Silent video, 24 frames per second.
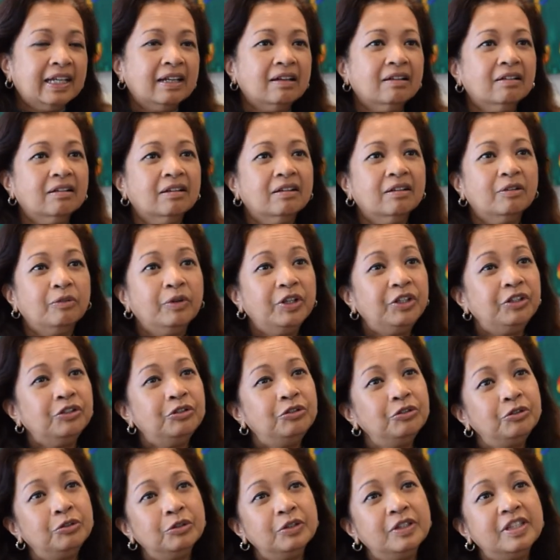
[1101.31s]
When you
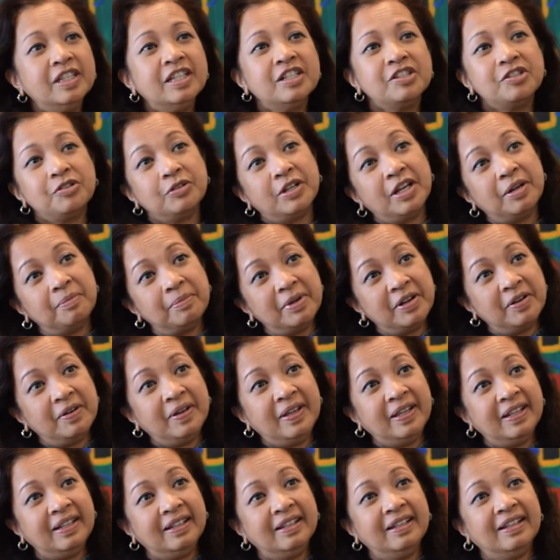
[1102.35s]
do good things, you get
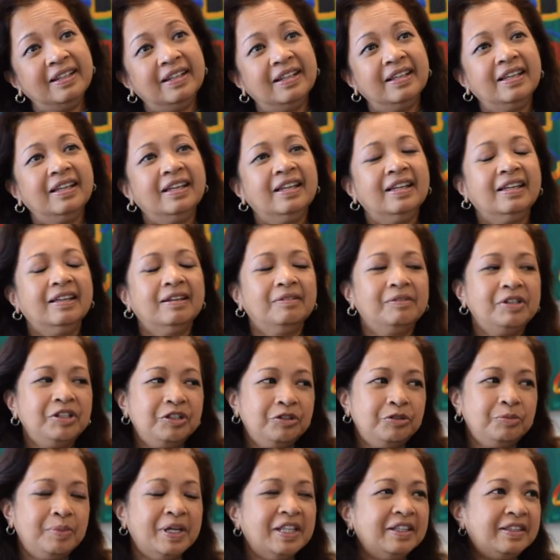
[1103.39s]
merit, and when
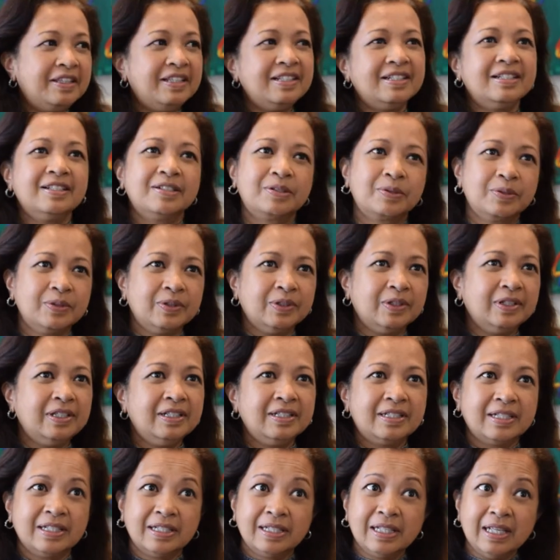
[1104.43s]
you do bad things,
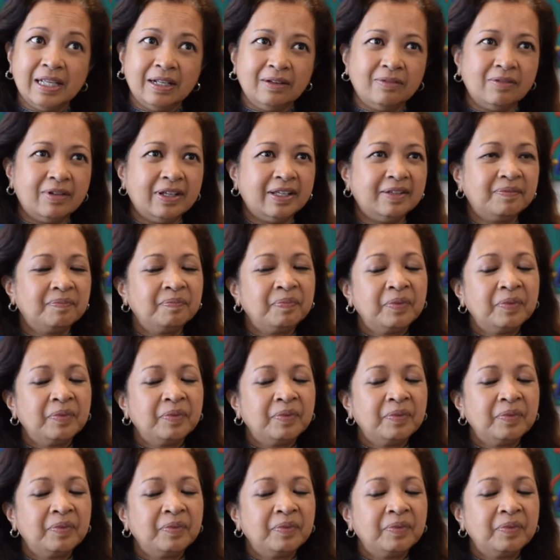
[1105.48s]
it's a sin, right?